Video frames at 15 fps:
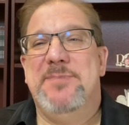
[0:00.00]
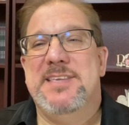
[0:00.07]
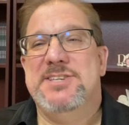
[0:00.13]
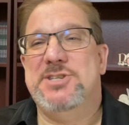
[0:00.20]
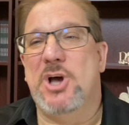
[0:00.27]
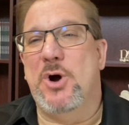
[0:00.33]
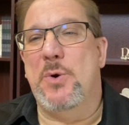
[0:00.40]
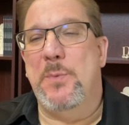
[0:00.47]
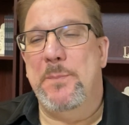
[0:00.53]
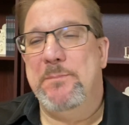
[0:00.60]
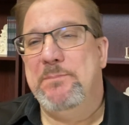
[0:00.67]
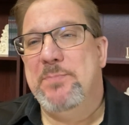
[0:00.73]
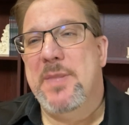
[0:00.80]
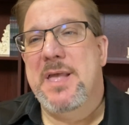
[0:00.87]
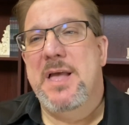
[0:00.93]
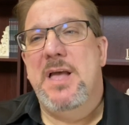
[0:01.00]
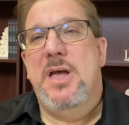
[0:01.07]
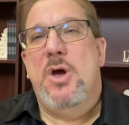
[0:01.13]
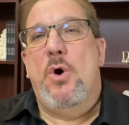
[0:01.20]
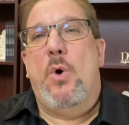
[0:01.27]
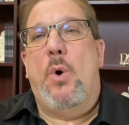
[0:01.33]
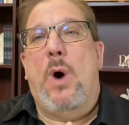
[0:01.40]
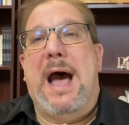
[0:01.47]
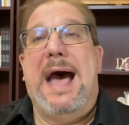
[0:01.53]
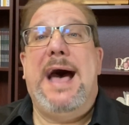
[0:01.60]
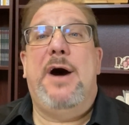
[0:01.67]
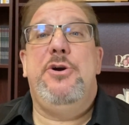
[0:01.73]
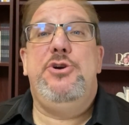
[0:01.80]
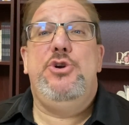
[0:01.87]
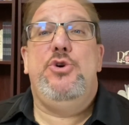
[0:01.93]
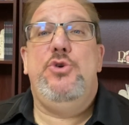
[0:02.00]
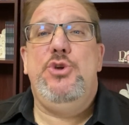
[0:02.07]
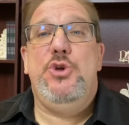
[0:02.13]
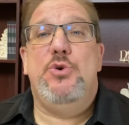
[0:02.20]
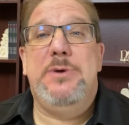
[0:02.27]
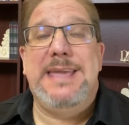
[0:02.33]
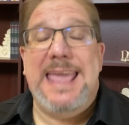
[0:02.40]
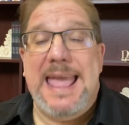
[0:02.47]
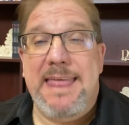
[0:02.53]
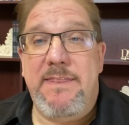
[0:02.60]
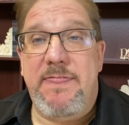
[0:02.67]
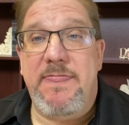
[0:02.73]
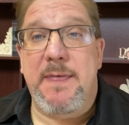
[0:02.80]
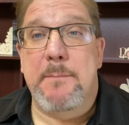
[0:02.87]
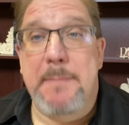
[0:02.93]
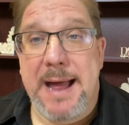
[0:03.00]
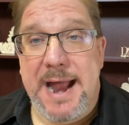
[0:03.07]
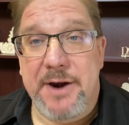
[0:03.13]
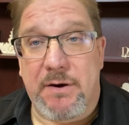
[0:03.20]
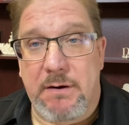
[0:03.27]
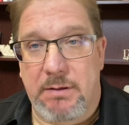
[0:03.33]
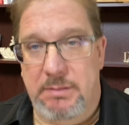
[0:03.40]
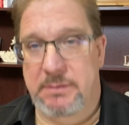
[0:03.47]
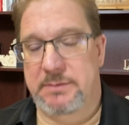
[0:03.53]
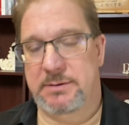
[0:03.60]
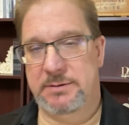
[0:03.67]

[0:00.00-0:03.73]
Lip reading: So how do you get the metal?